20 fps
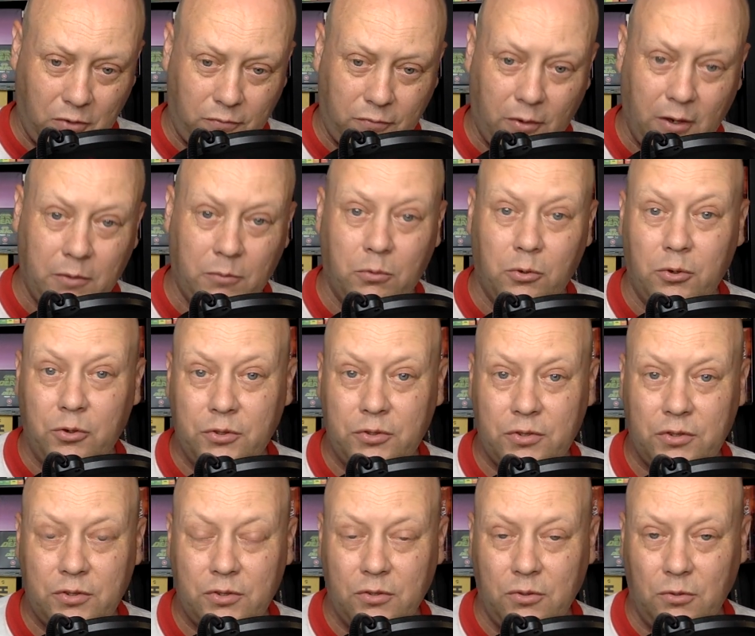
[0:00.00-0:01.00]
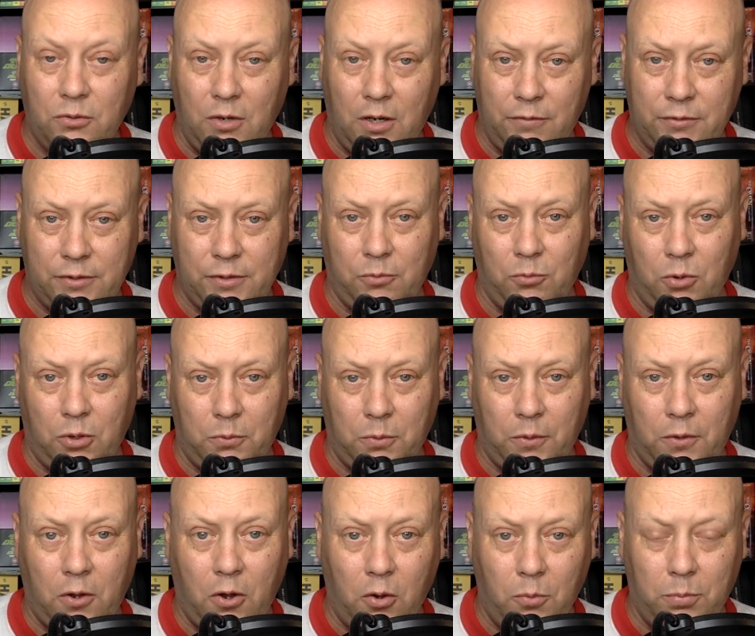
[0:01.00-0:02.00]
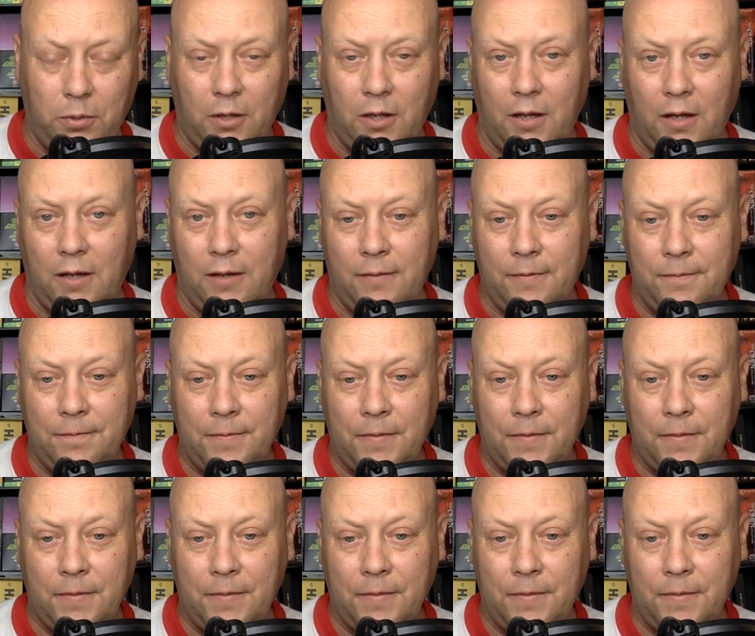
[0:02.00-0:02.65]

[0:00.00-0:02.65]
Fred Roos, who obviously worked with Coppola,